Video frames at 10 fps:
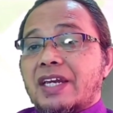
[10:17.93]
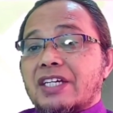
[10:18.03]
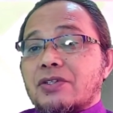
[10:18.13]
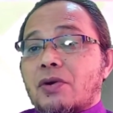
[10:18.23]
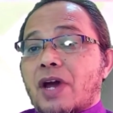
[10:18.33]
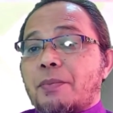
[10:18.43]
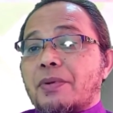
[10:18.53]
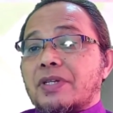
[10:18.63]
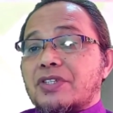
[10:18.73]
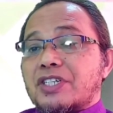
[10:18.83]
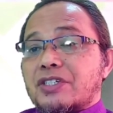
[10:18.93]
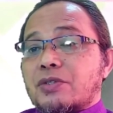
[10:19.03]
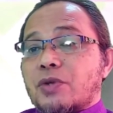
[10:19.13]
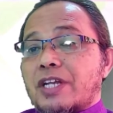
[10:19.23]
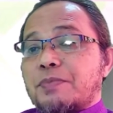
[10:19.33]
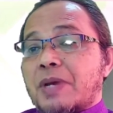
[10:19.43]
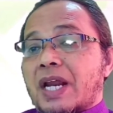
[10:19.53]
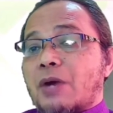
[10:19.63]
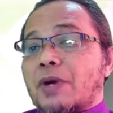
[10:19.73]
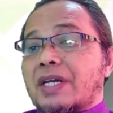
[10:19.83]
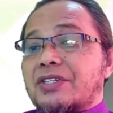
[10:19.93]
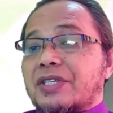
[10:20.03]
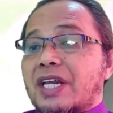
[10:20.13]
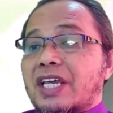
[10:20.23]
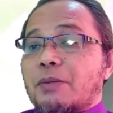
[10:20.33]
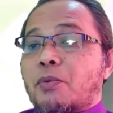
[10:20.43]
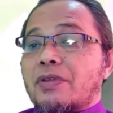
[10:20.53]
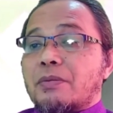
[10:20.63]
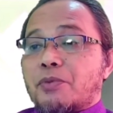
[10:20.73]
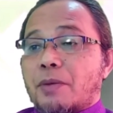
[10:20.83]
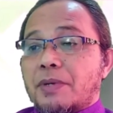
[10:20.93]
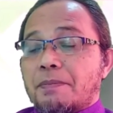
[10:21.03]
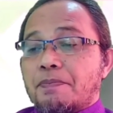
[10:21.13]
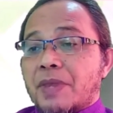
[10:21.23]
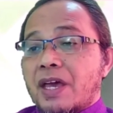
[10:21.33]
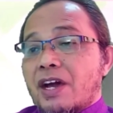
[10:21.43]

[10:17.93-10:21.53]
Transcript: ideas or hypotheses to expand our understanding upon the problem.